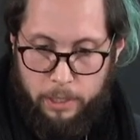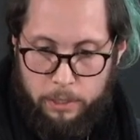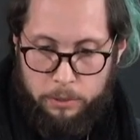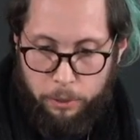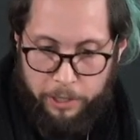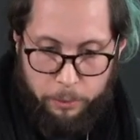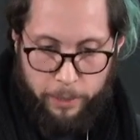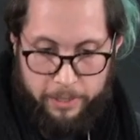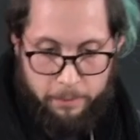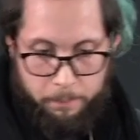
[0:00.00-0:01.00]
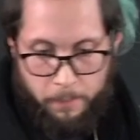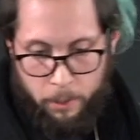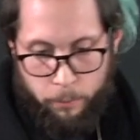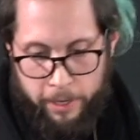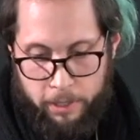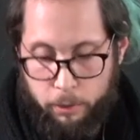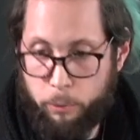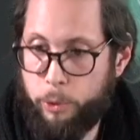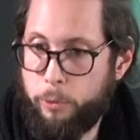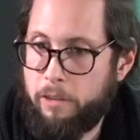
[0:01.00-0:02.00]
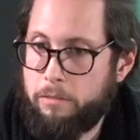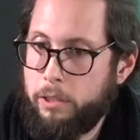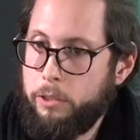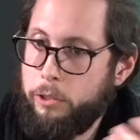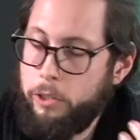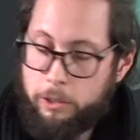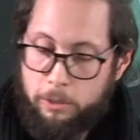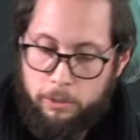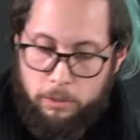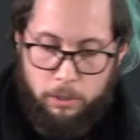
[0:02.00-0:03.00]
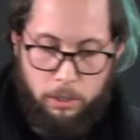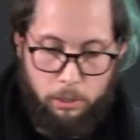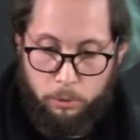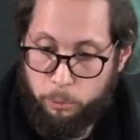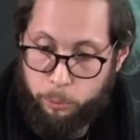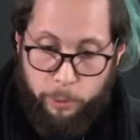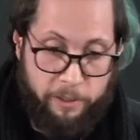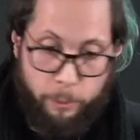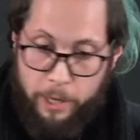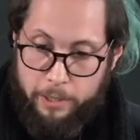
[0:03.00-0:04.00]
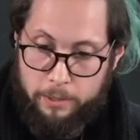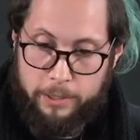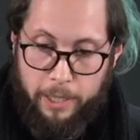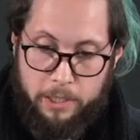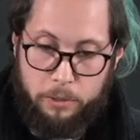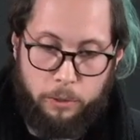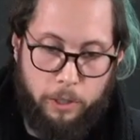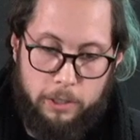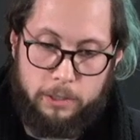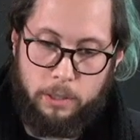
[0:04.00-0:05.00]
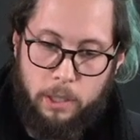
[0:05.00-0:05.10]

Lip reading: So in red, when you have when there is no noise,